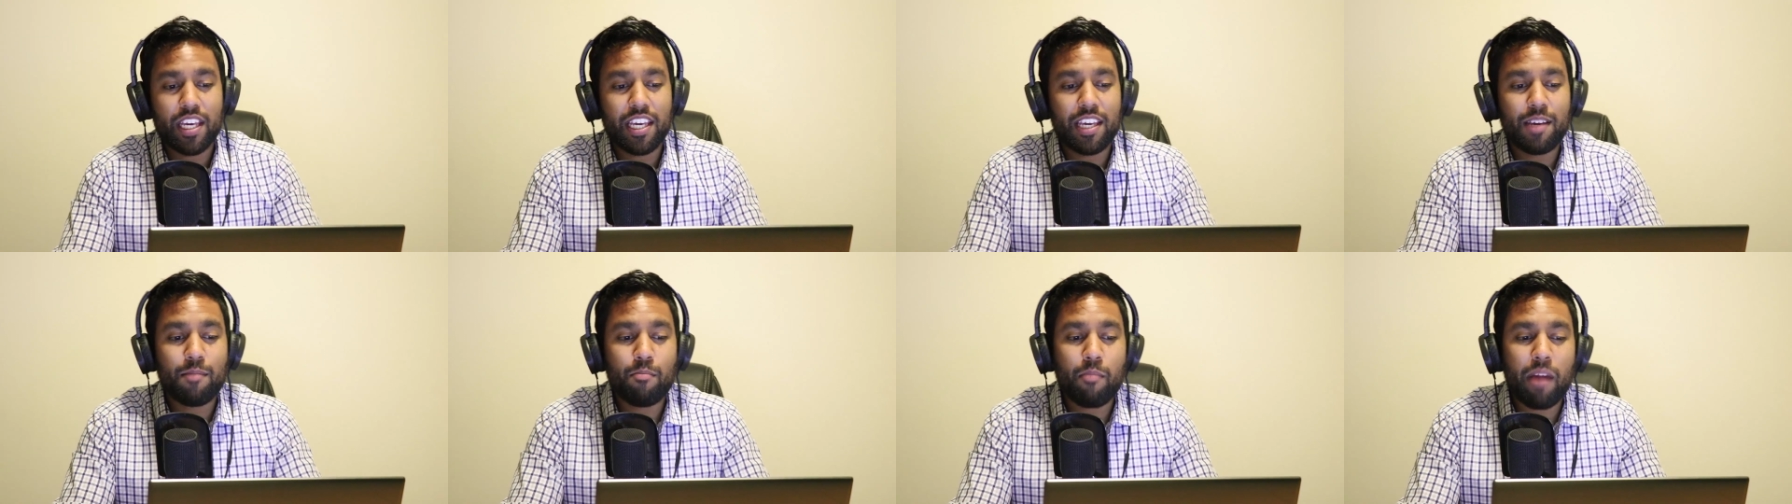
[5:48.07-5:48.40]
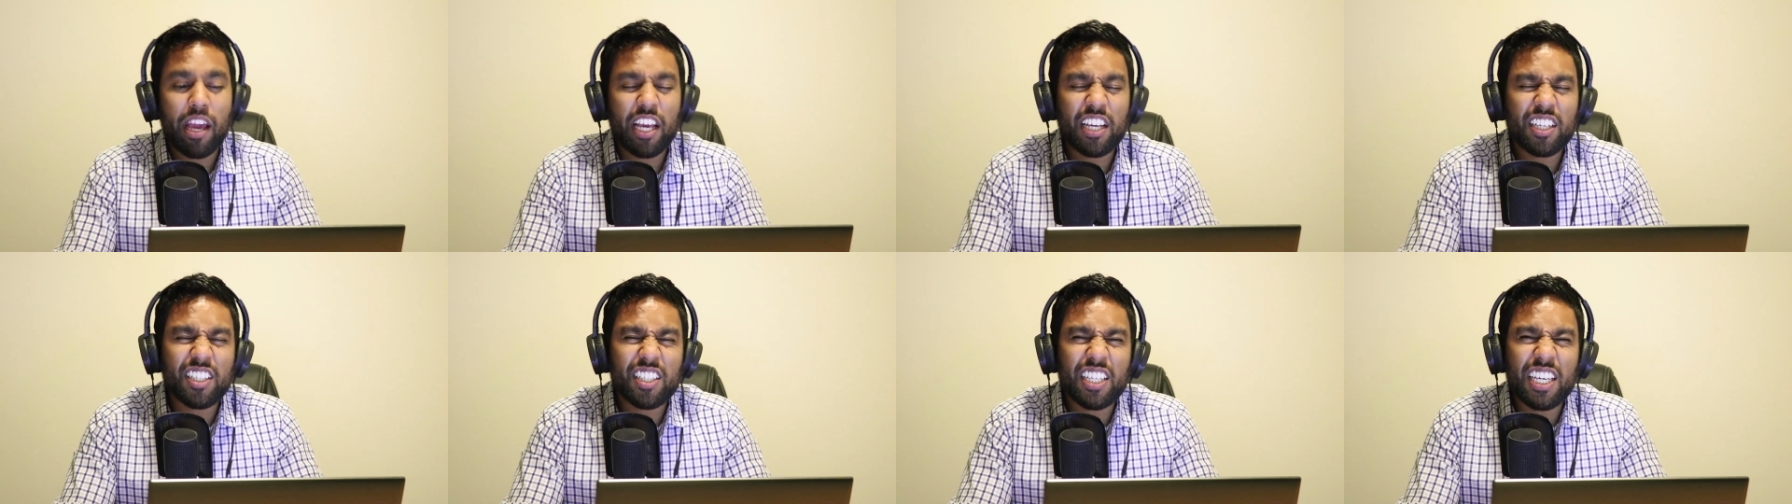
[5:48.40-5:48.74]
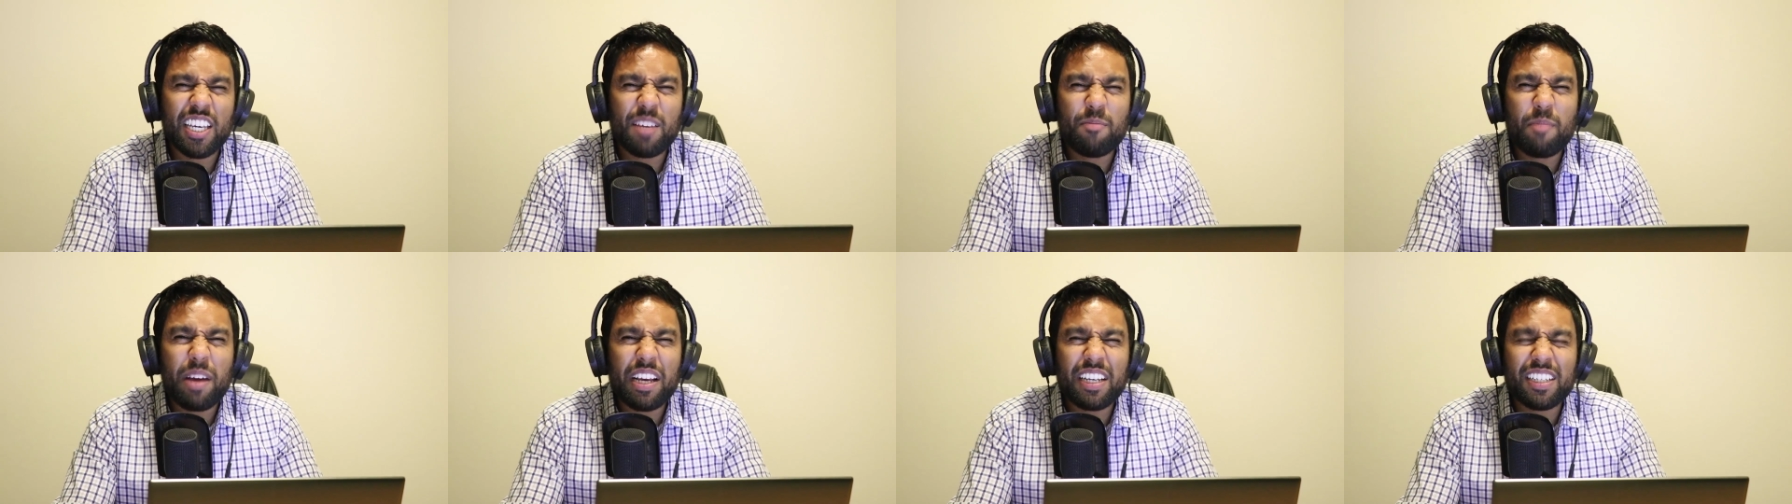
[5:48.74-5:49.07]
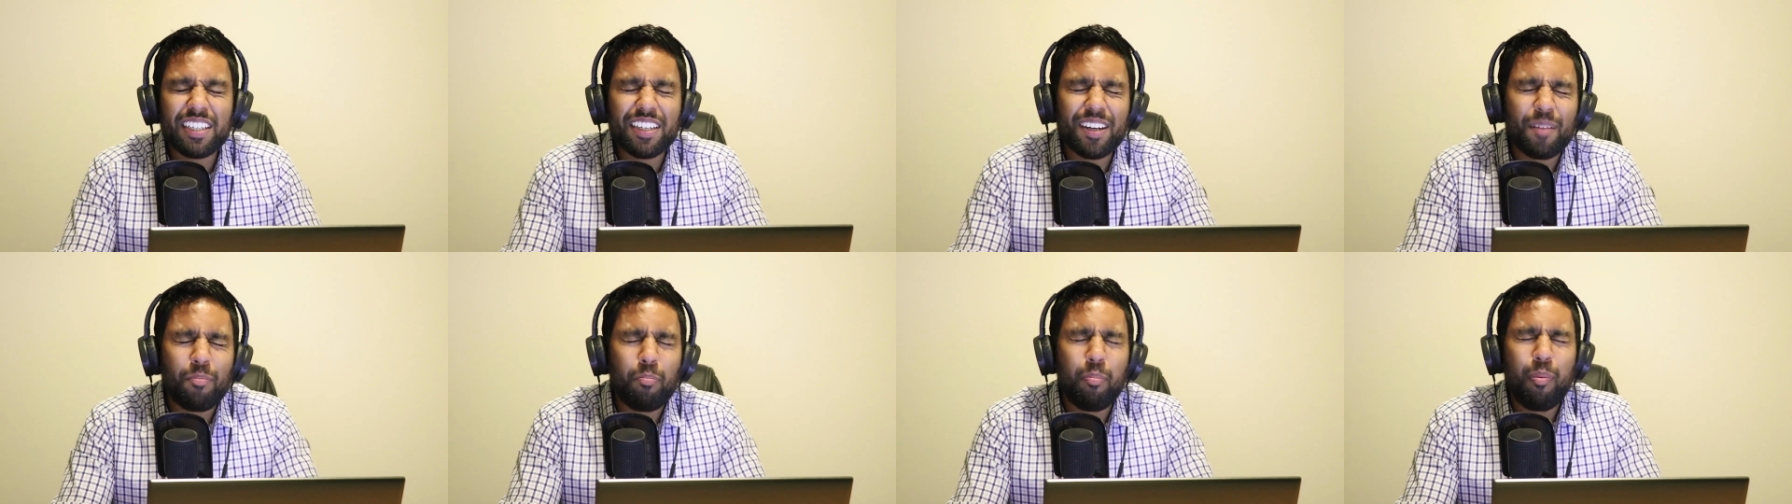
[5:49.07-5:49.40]
he makes he makes
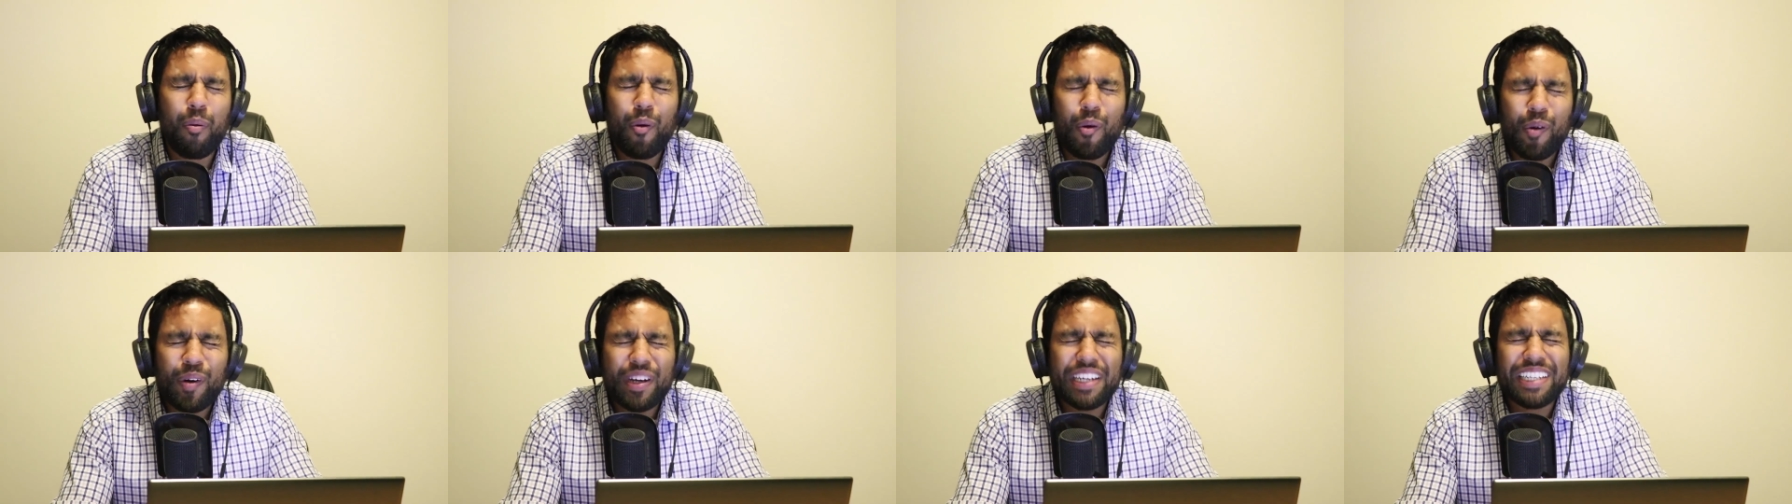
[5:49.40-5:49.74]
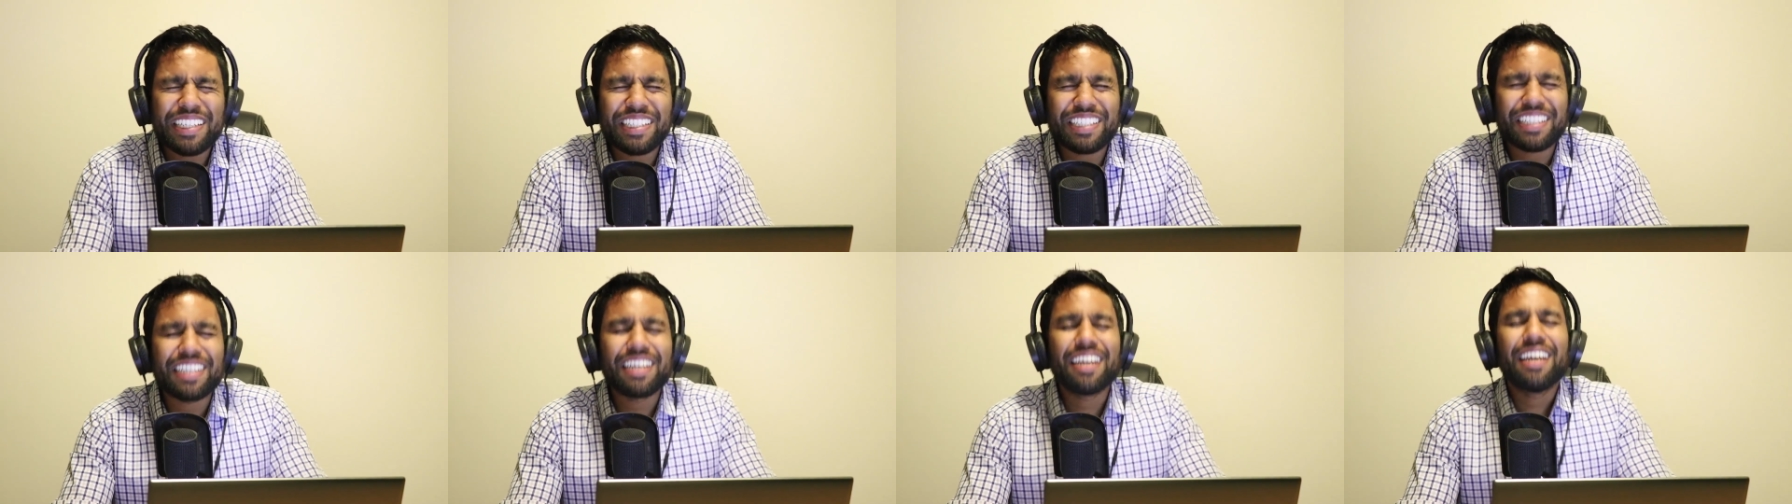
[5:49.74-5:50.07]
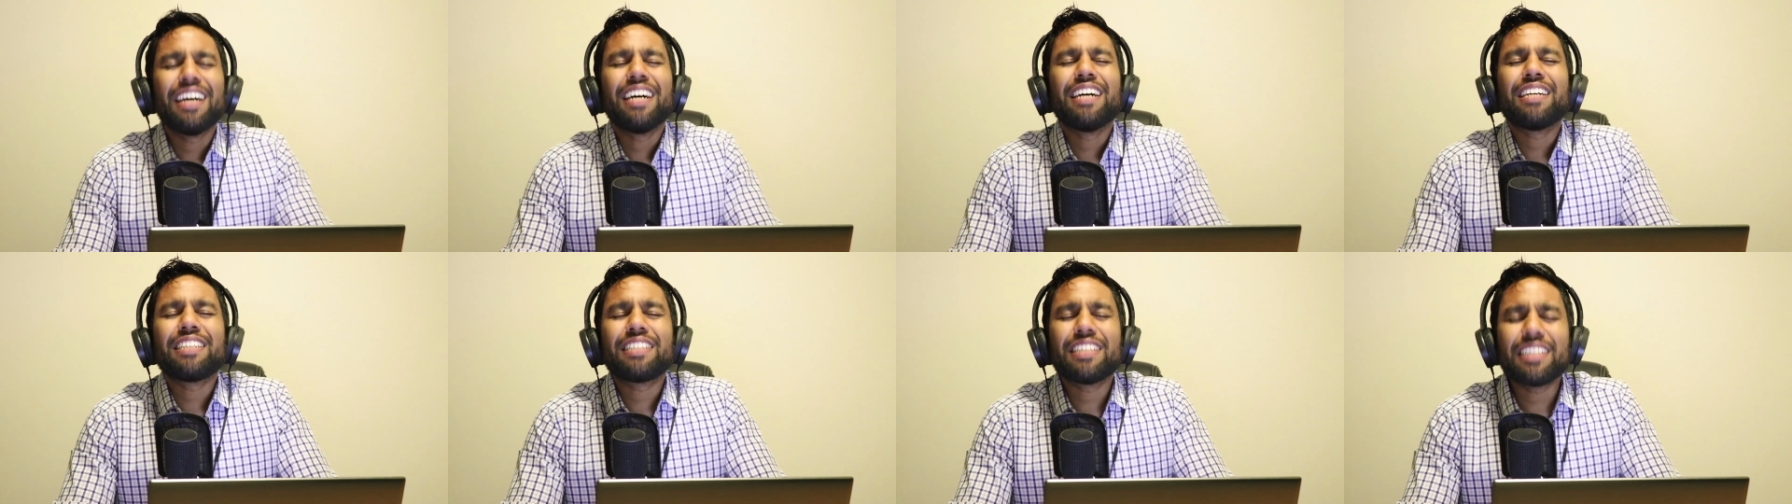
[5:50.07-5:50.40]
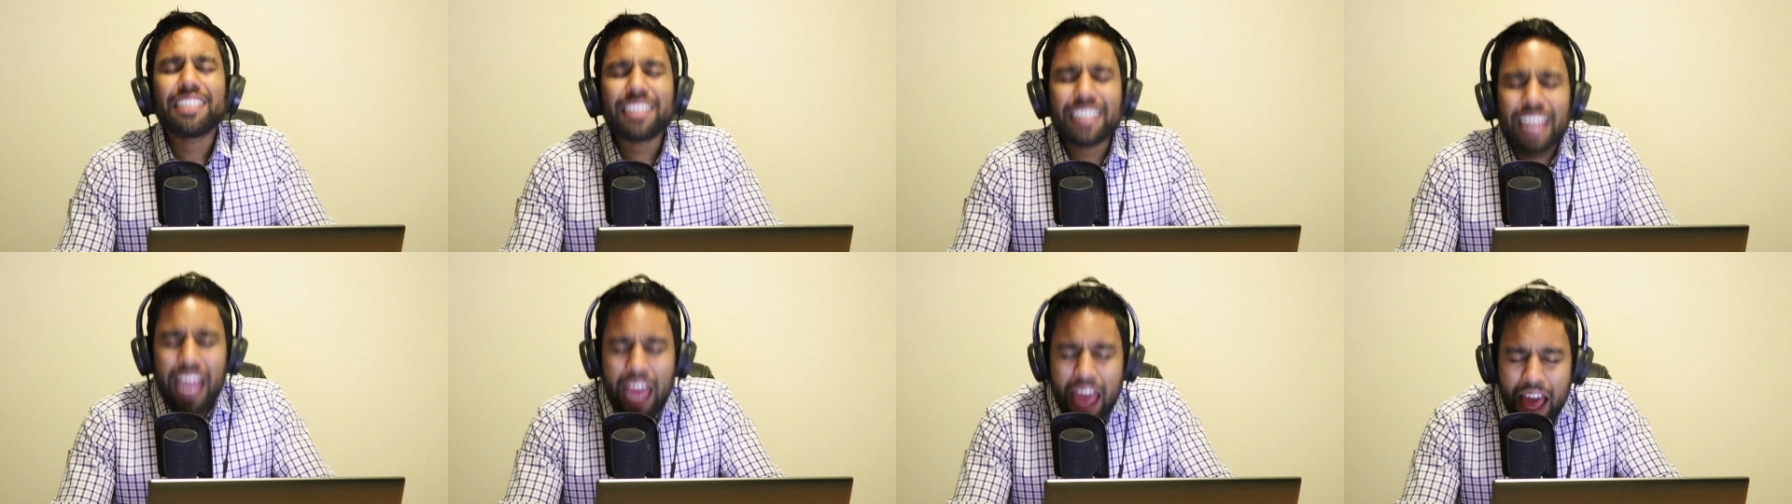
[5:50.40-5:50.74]
it a point to
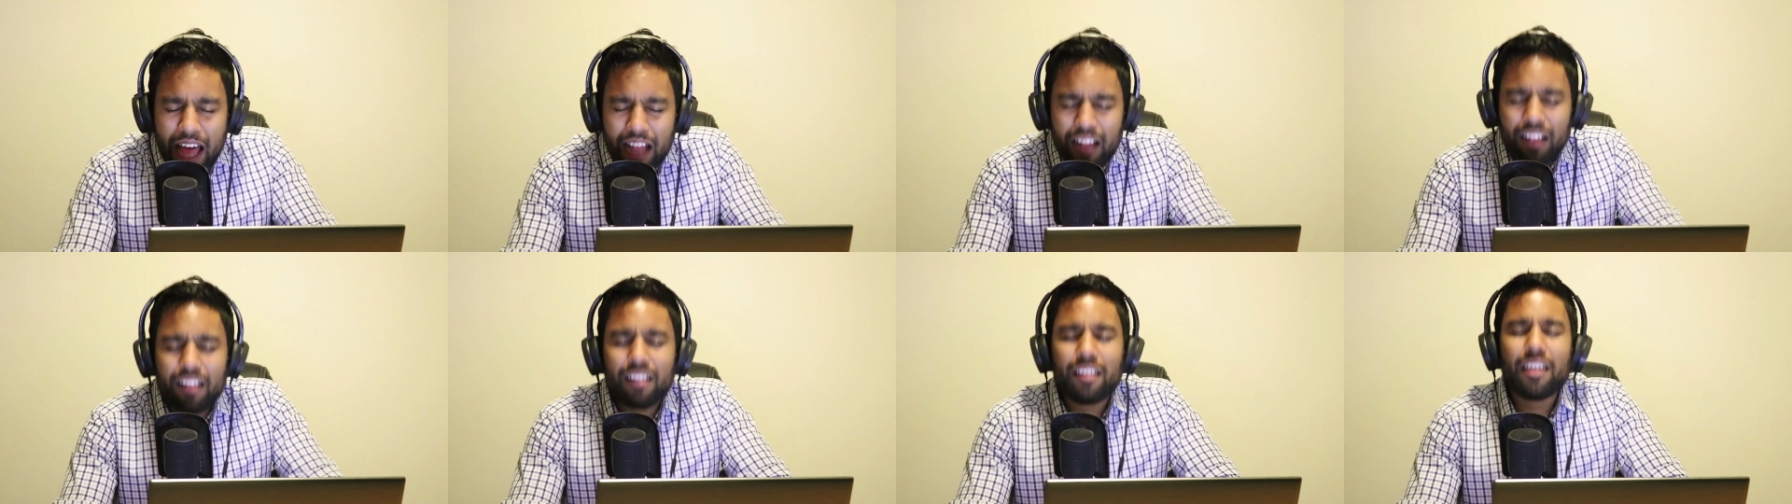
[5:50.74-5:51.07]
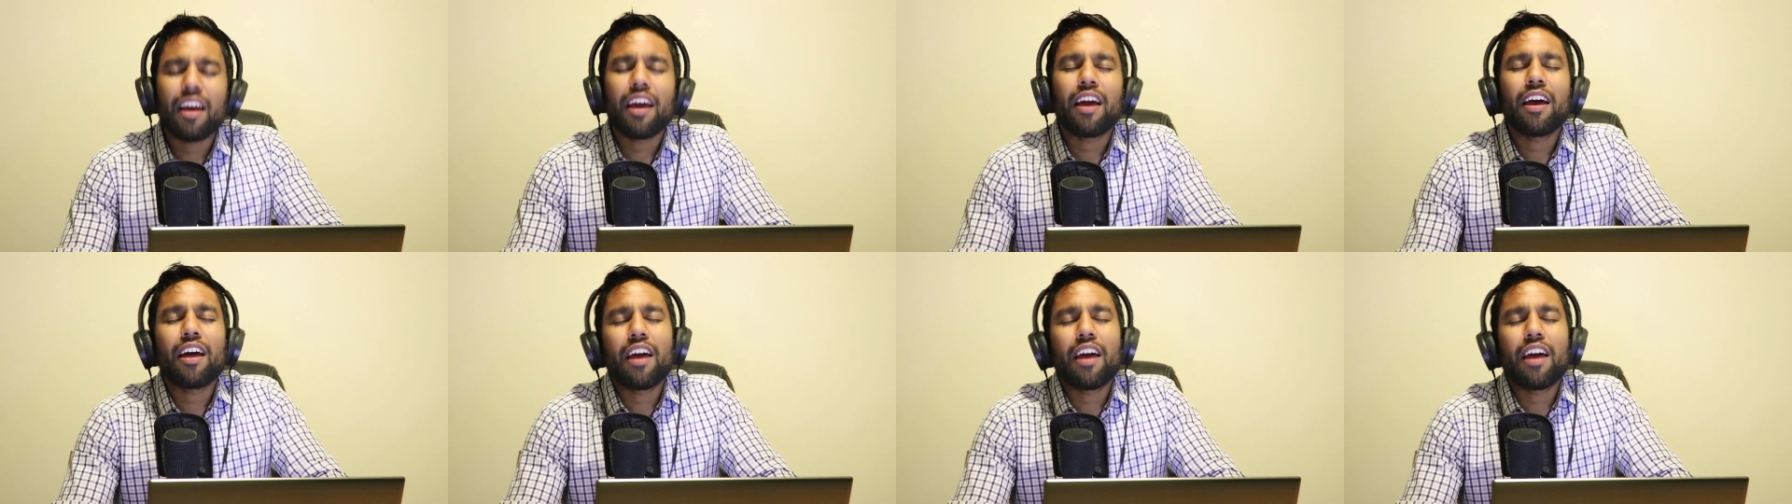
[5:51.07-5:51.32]
tell